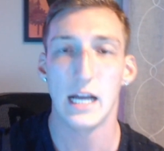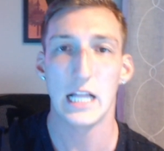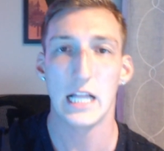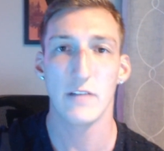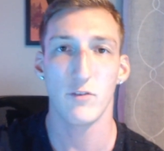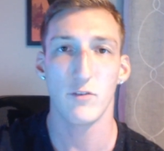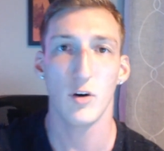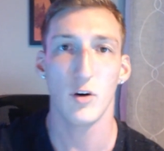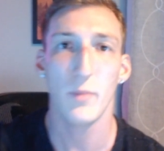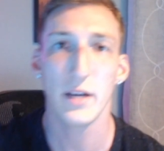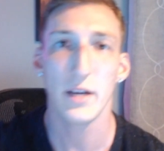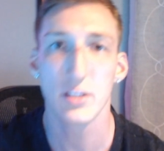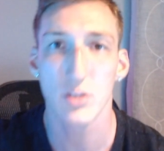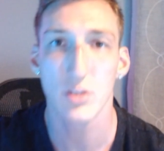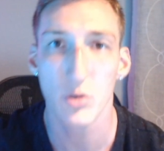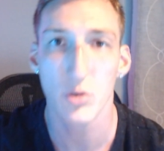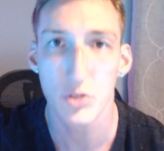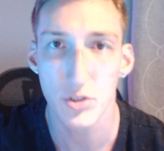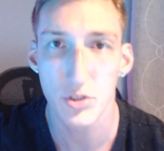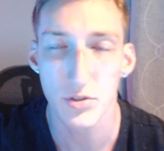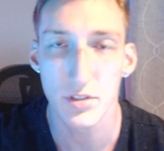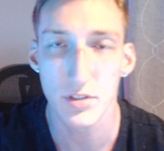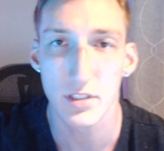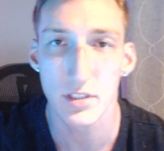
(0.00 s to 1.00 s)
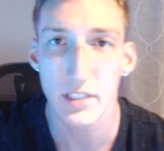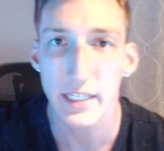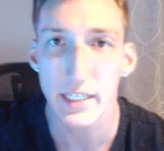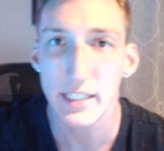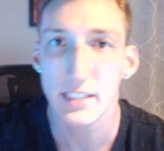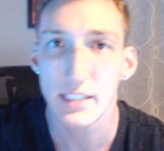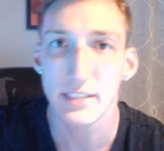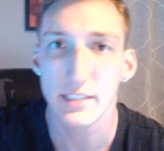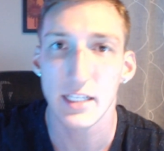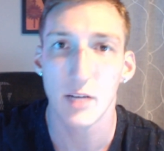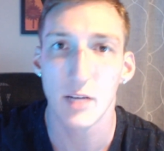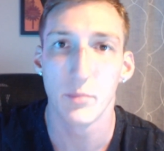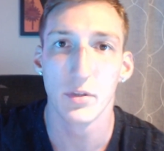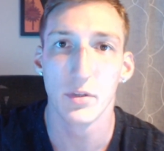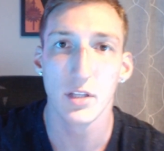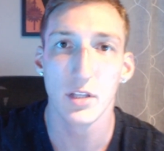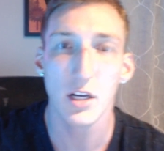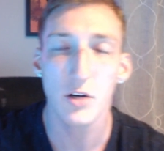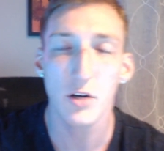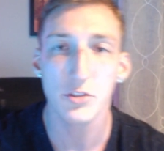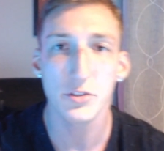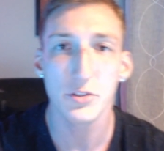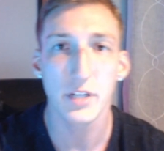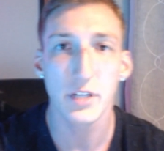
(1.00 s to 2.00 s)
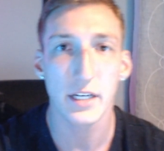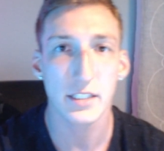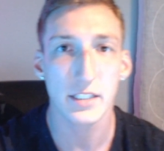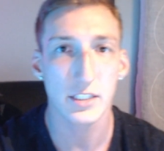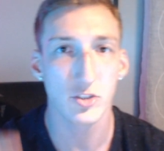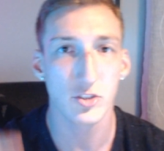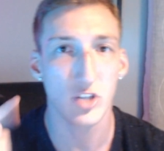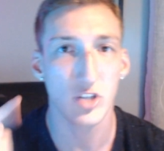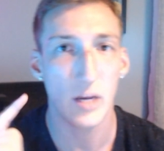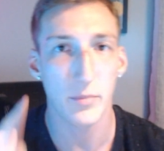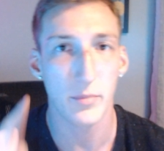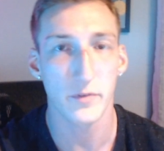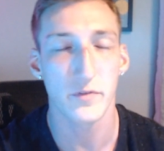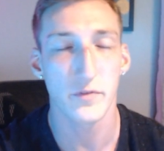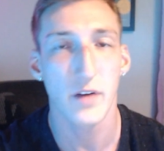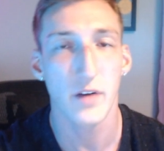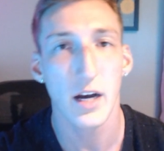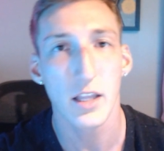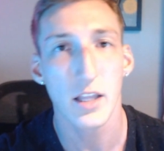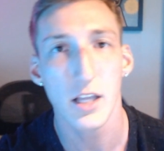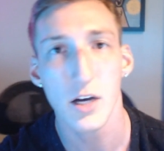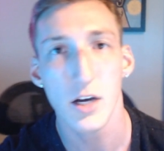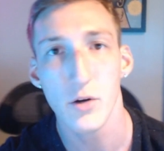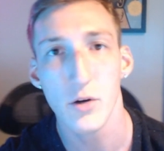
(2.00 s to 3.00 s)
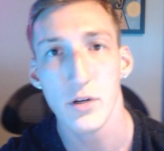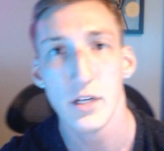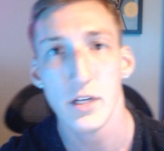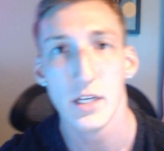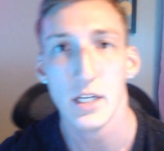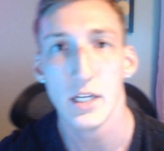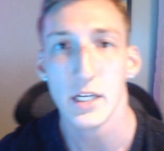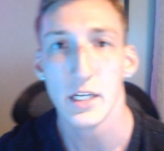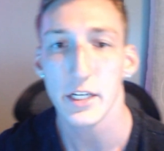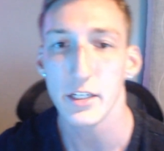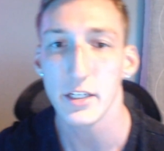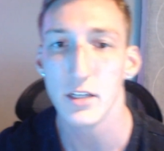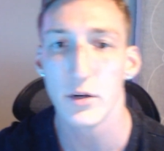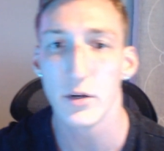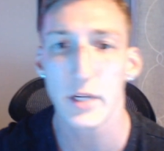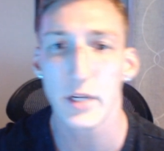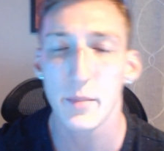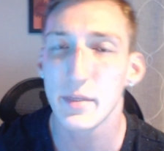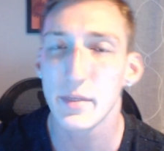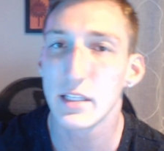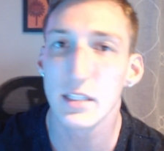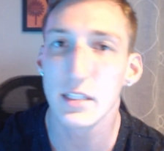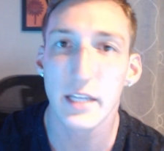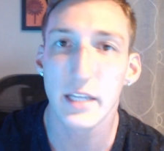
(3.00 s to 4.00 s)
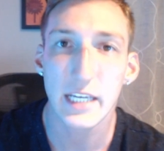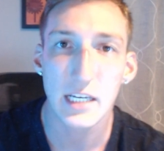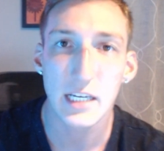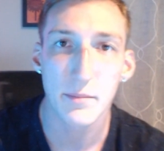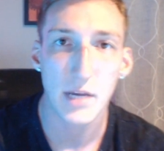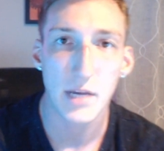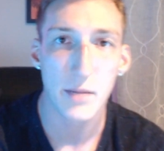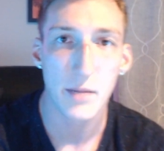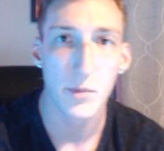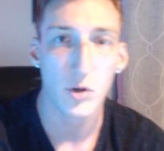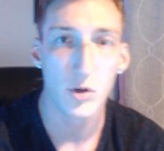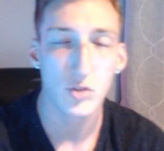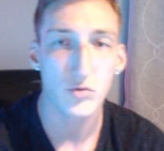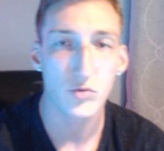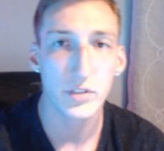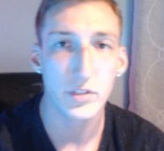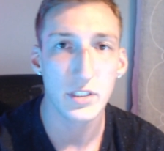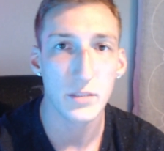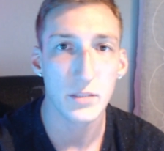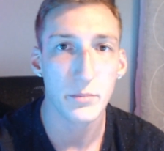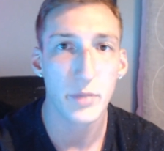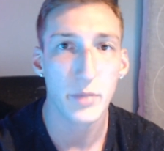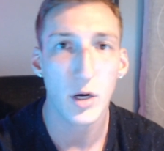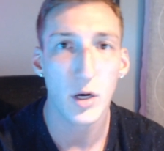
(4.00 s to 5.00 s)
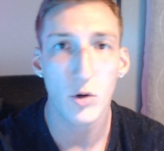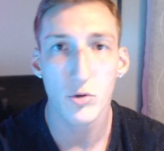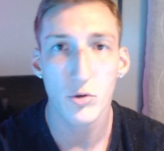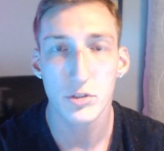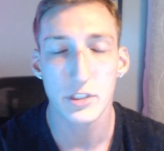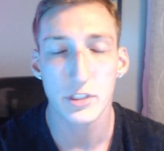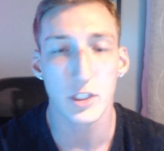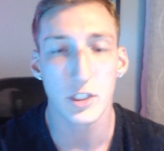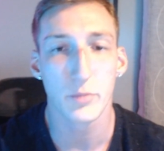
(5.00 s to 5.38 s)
I'll have all my socials linked down below. You guys can drop a follow, you know, give me a like on my most recent post.